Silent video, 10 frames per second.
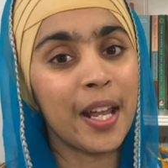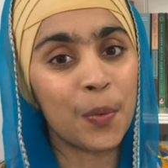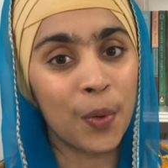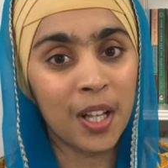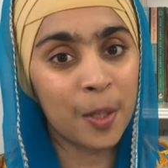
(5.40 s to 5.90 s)

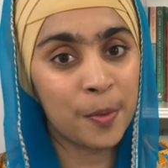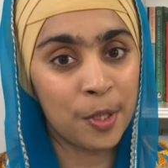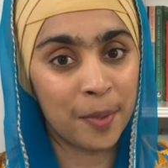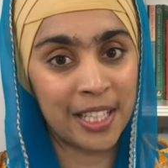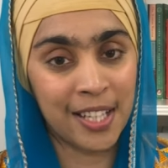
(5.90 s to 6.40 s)
and welcome
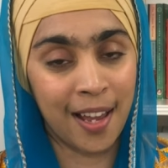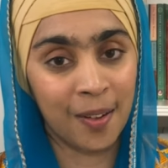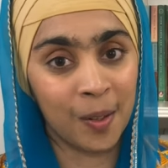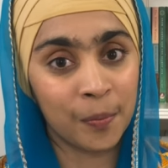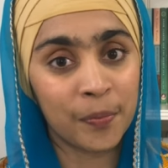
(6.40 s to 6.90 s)
to my
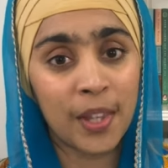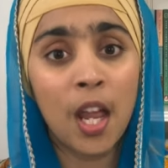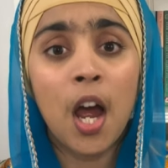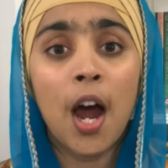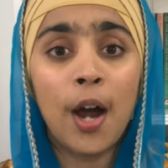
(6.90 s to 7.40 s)
channel.
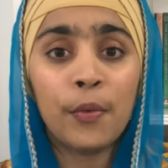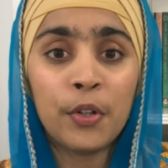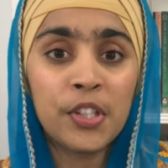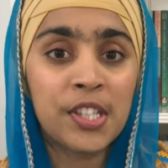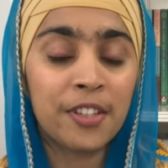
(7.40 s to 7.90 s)
Our
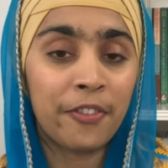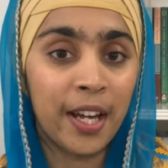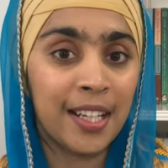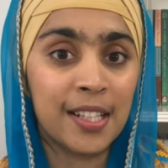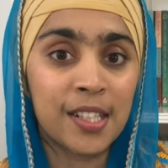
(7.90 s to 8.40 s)
roots
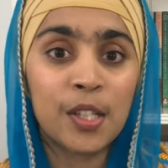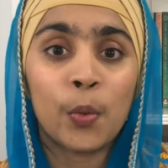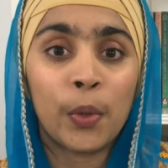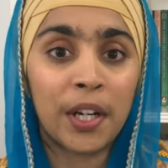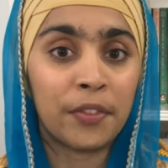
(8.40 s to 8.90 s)
define us
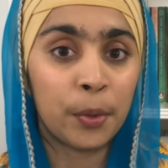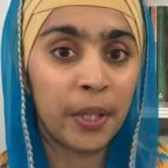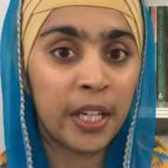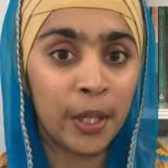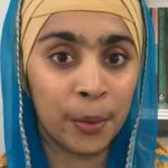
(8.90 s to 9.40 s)
wherever
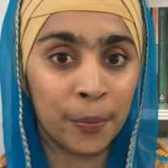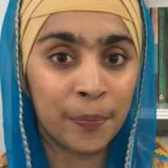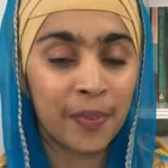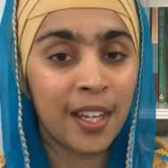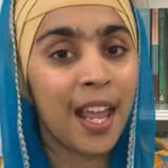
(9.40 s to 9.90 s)
we go.
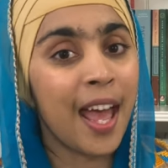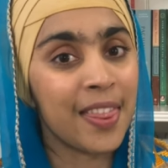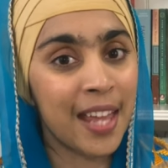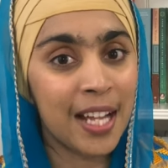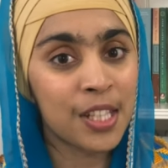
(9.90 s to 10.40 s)

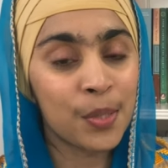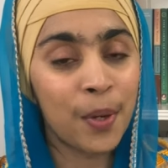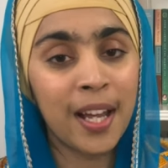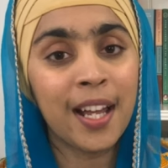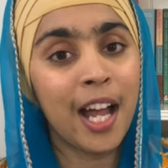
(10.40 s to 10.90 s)
And that's
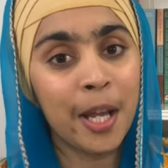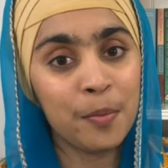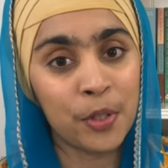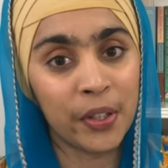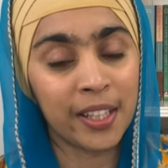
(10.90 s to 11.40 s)
why
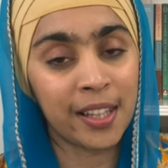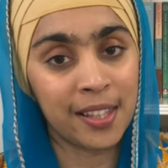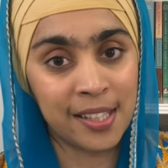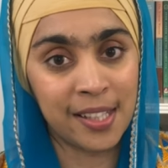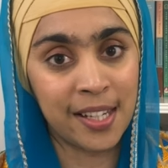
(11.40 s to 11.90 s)
I'm doing the
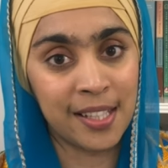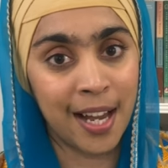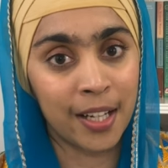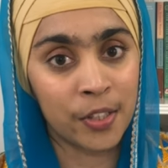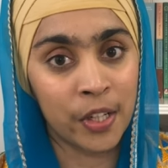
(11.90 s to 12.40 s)
ethnicity
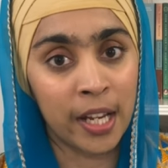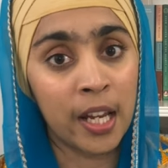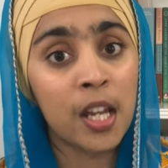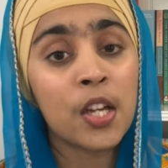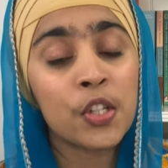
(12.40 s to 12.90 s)
tag
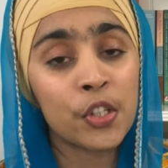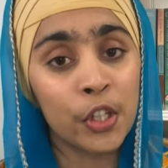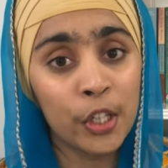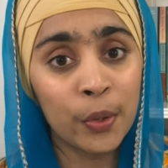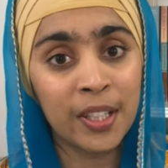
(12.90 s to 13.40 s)
today, so
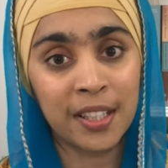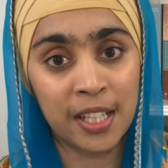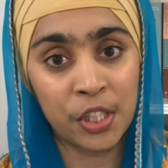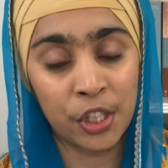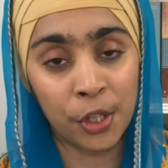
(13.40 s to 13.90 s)
you can
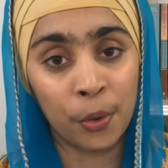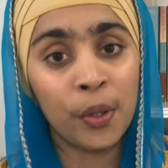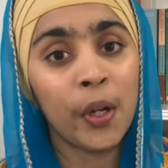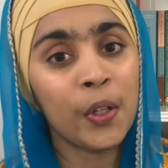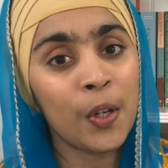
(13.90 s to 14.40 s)
get to
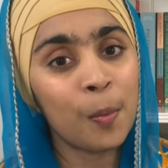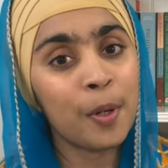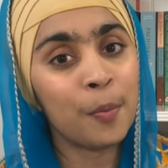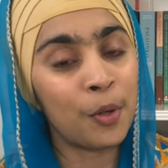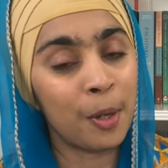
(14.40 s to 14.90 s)
know a little
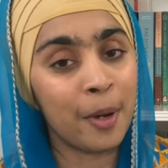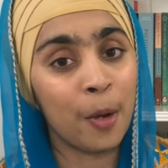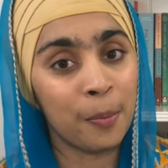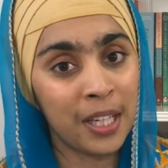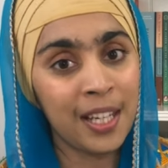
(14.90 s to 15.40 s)
bit more
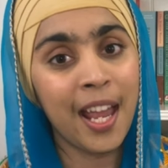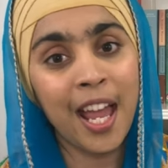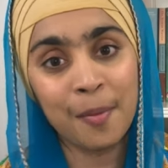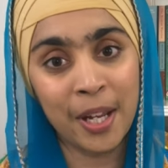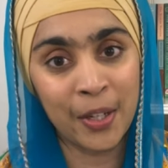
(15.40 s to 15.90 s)
about me
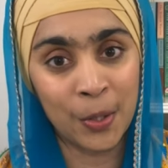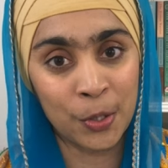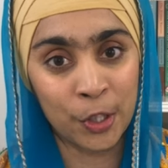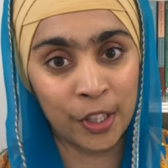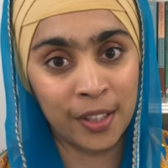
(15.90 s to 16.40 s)
and my
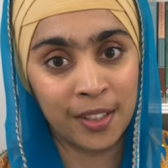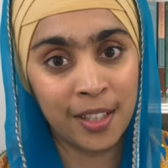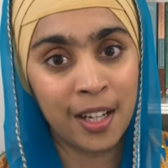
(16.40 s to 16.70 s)
culture.